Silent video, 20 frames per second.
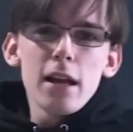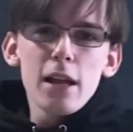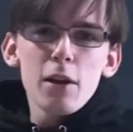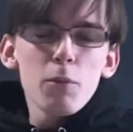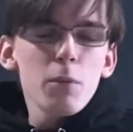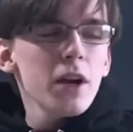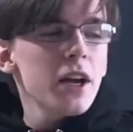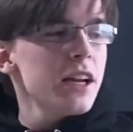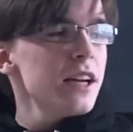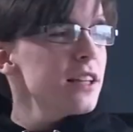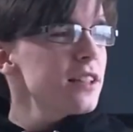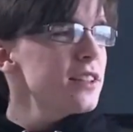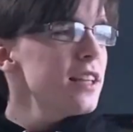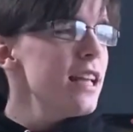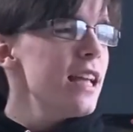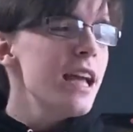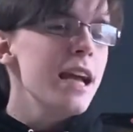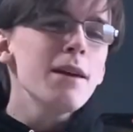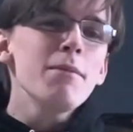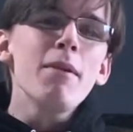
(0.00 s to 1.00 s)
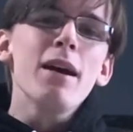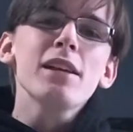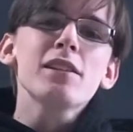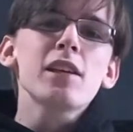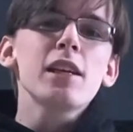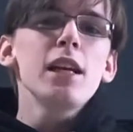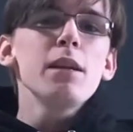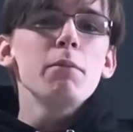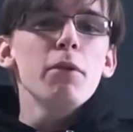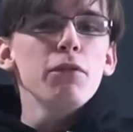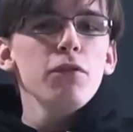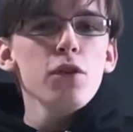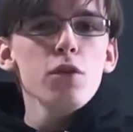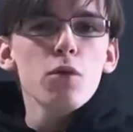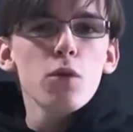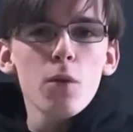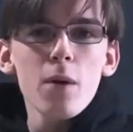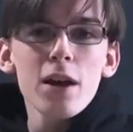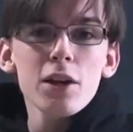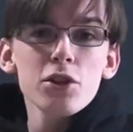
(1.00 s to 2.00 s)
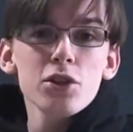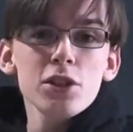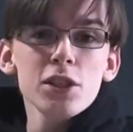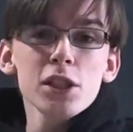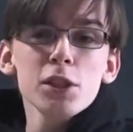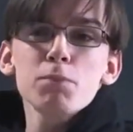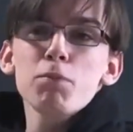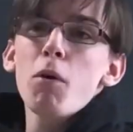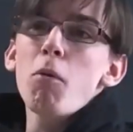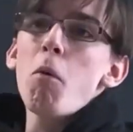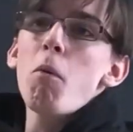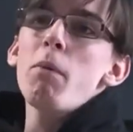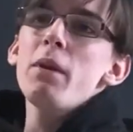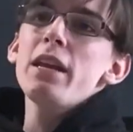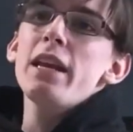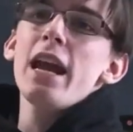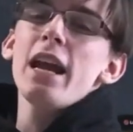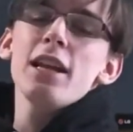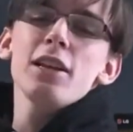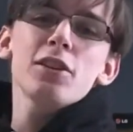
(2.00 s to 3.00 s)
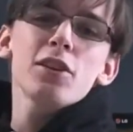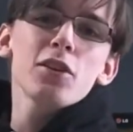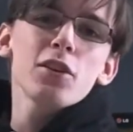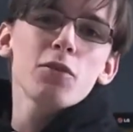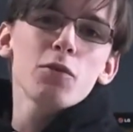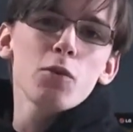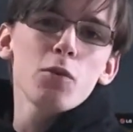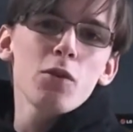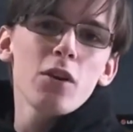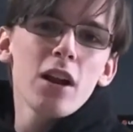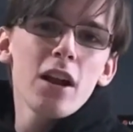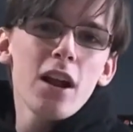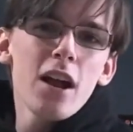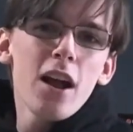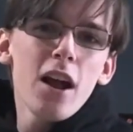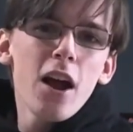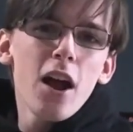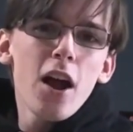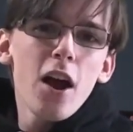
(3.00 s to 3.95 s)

We're going to see him asking him a few questions, probably get into the root